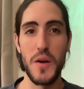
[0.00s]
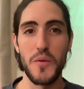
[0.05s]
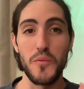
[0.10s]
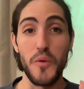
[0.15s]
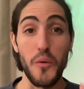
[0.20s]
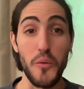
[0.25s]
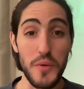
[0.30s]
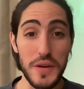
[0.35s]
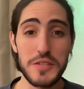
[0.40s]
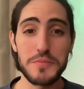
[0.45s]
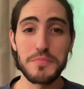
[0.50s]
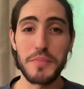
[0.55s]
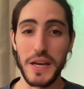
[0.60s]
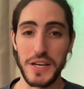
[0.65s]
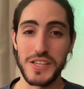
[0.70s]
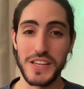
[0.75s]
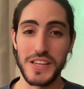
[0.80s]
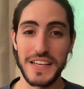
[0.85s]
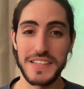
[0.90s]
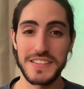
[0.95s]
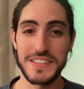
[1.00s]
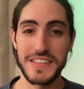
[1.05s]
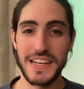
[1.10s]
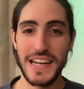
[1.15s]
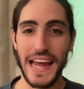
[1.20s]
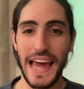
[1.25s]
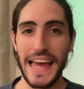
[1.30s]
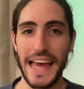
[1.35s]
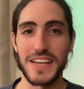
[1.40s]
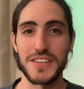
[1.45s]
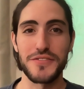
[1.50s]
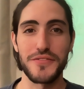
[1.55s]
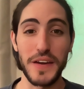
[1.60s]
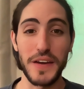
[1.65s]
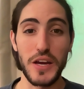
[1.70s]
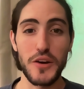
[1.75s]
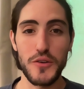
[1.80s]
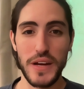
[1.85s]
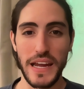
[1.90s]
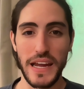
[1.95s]
we specialize in is
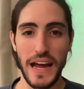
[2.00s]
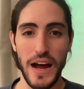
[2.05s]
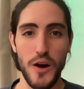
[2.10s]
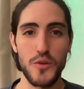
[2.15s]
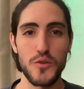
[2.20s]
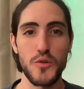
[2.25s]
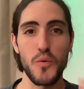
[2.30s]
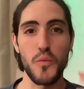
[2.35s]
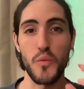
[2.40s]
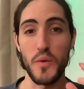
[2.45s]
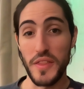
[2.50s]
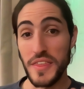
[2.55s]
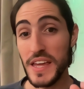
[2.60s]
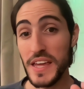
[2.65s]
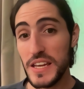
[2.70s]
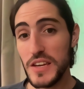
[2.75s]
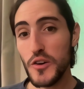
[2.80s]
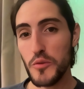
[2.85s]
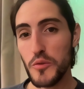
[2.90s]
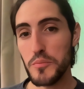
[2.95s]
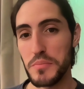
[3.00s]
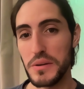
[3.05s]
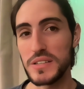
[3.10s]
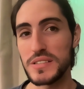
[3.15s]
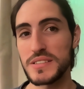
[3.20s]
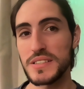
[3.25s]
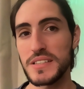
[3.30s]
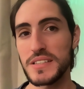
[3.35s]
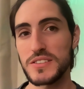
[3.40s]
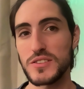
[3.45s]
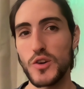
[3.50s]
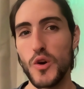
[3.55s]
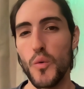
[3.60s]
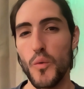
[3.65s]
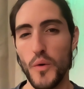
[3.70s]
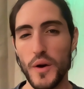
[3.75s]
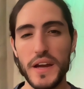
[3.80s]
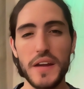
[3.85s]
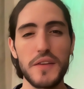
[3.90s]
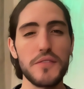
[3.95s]
figuring out within your business where
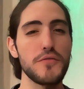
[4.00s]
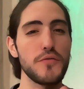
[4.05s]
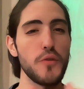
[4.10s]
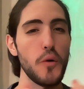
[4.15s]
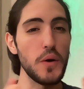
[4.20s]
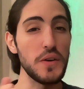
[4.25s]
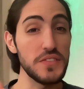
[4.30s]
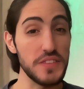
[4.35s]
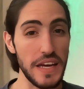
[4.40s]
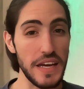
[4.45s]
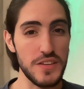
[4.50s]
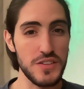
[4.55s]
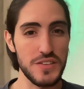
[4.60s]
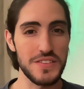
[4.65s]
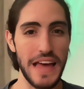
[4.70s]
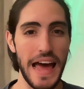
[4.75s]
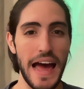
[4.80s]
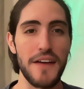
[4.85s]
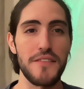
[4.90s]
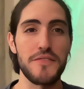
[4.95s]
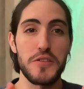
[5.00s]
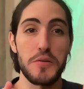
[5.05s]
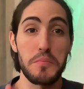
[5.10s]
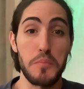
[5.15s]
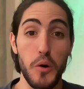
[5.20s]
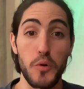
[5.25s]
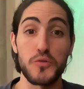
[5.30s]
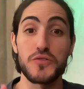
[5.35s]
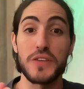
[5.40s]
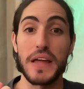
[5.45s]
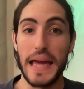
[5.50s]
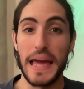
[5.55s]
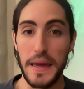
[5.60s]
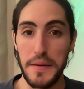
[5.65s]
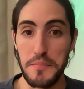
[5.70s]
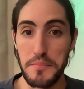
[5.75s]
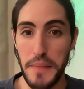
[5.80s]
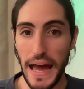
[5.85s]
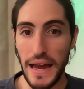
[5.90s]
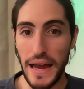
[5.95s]
can voice agents have the most
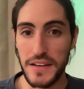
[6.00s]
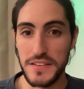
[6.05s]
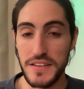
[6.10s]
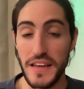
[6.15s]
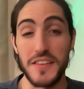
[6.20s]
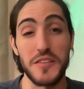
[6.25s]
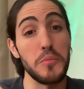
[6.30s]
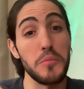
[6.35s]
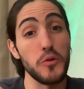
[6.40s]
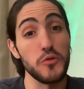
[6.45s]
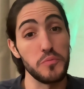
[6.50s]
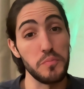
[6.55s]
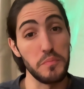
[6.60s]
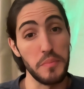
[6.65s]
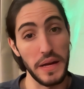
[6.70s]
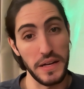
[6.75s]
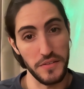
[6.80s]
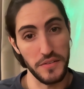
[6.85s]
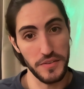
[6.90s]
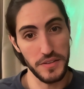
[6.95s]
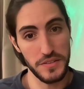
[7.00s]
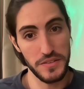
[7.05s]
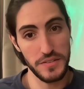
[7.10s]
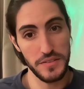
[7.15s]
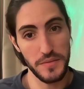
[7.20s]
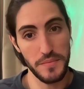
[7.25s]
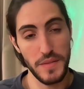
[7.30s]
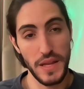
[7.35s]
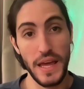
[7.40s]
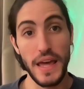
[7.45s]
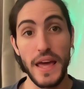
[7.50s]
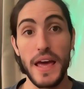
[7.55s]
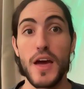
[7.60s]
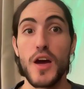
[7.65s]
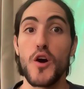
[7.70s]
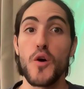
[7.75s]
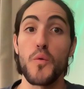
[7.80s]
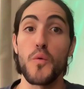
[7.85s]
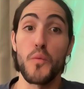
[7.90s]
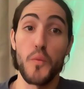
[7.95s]
impact and the most benefit
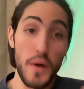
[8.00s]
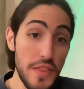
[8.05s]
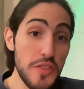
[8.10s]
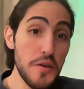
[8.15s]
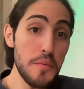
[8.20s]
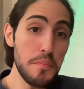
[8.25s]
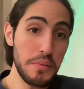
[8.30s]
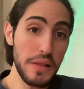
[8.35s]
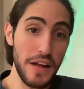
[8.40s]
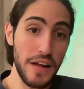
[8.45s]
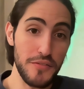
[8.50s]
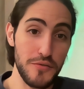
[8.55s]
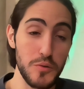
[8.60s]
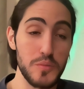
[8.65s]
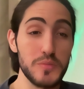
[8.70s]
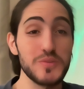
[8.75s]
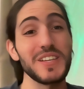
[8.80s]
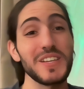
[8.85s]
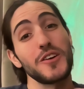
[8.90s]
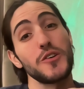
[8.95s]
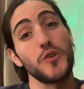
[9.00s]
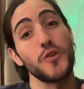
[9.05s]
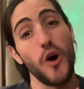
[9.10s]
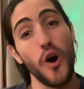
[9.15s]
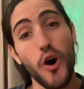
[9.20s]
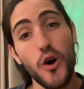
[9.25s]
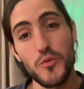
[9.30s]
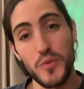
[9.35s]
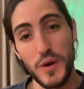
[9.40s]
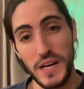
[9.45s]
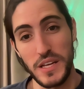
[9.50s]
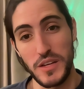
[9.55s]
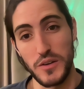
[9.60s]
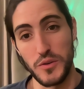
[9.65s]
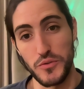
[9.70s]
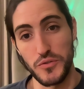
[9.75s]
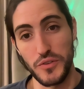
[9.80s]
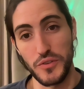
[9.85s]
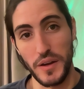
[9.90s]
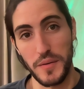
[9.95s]
with the platforms that you're already
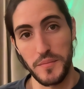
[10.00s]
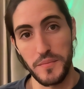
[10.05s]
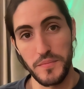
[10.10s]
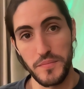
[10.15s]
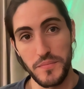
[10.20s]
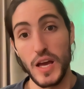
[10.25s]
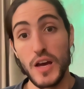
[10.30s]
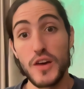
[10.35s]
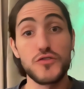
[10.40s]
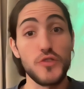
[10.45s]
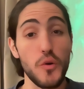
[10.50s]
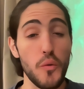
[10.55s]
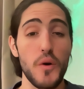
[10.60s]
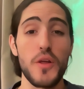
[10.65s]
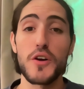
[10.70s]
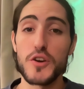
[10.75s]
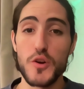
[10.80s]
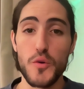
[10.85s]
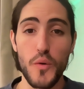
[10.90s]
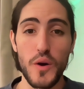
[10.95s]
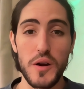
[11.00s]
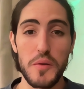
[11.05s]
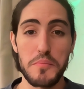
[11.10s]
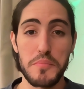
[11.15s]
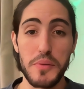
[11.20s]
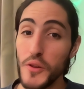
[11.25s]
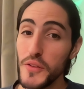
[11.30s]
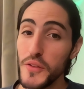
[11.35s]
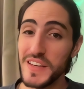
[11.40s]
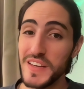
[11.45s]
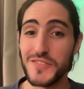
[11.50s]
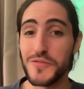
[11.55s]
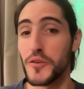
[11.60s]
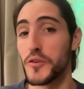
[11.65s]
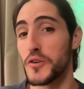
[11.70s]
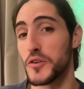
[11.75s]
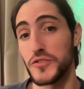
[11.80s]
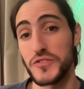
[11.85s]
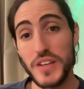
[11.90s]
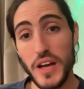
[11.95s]
using. So whether you want to build these for
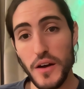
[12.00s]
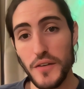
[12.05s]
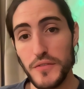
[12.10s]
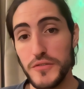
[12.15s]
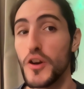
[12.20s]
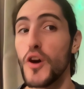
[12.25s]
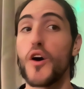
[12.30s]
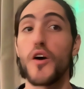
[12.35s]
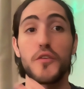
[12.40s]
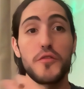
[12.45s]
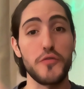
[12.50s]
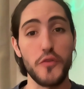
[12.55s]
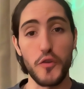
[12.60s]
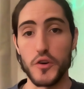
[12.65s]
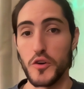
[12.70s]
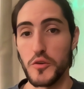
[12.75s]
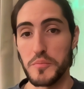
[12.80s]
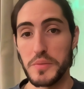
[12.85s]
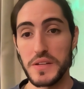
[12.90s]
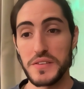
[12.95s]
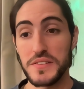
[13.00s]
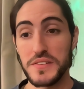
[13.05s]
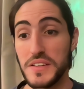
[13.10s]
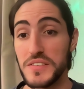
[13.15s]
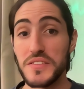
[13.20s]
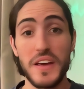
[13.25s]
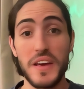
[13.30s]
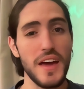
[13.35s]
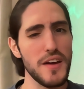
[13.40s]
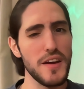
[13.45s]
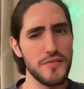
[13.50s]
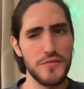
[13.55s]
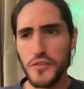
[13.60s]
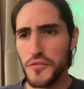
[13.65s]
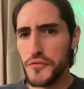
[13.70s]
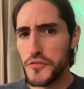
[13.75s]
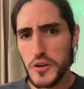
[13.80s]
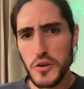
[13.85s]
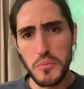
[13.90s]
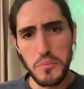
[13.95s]
yourselves or for your business, feel free
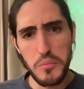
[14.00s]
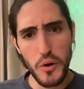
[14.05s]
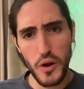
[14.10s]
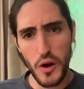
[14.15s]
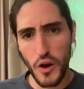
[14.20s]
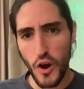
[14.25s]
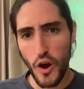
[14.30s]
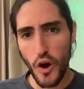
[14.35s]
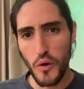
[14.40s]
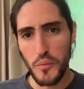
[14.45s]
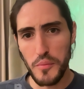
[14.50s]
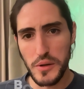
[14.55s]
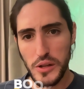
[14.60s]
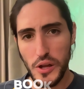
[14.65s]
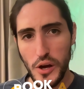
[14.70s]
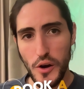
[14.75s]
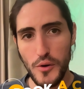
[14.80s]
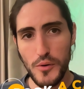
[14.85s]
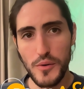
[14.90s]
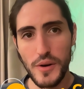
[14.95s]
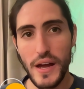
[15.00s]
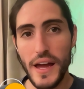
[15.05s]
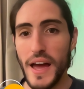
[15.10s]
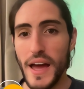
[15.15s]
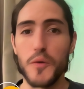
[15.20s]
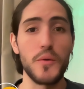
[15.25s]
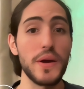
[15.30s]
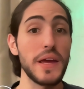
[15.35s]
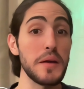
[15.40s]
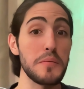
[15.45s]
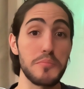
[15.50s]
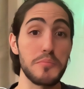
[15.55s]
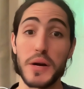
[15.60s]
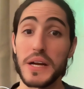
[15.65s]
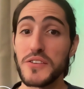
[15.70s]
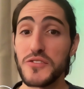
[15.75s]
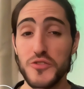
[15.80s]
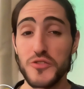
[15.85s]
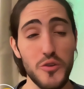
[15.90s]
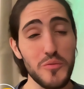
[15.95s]
to book a call below and we can
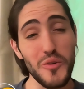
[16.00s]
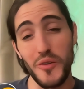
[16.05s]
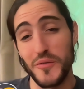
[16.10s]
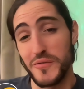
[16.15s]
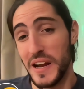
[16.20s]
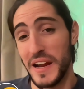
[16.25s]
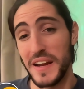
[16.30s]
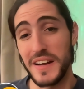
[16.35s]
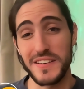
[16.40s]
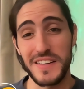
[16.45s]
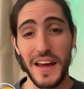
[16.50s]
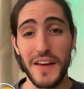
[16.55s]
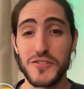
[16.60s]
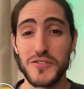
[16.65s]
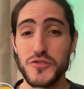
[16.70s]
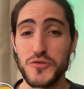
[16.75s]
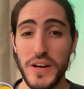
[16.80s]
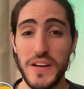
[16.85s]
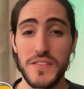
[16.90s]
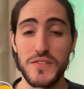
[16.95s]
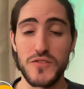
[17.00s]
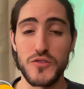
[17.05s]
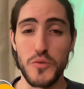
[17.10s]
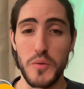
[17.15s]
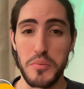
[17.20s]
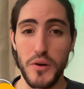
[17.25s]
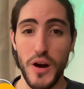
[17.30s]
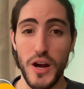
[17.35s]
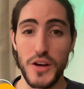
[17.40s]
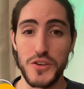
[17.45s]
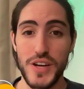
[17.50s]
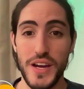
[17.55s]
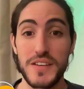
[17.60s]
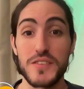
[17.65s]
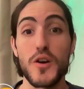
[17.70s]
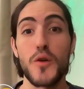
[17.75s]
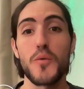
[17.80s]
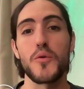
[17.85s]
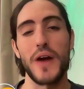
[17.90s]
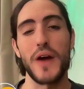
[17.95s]
brainstorm or dive straight into a project.
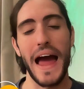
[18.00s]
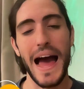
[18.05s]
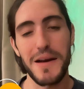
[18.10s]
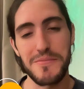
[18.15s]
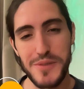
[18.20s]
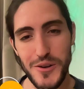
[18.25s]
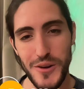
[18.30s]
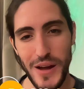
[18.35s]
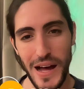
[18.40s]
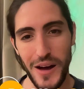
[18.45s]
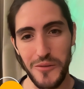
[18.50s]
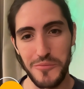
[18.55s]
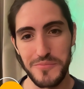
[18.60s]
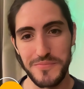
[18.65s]
We're happy to help.